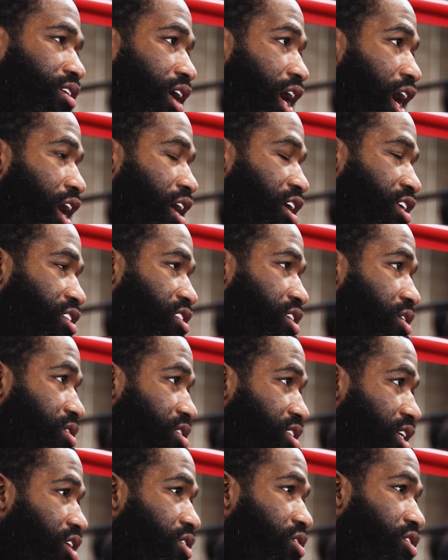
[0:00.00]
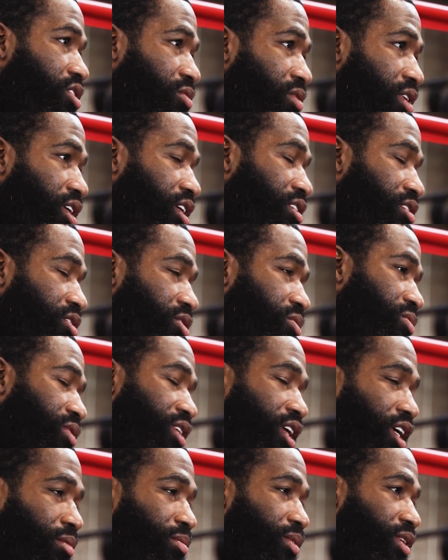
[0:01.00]
He got melted in one round.
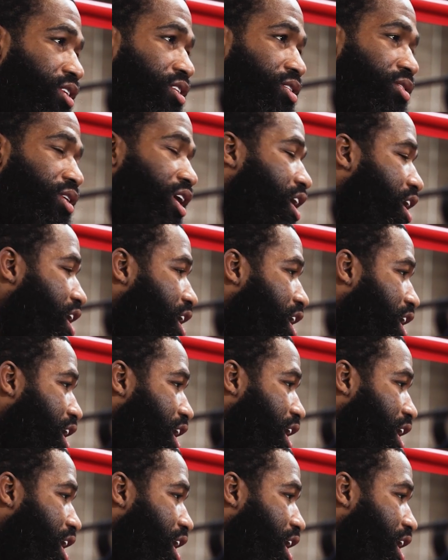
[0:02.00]
First fight back.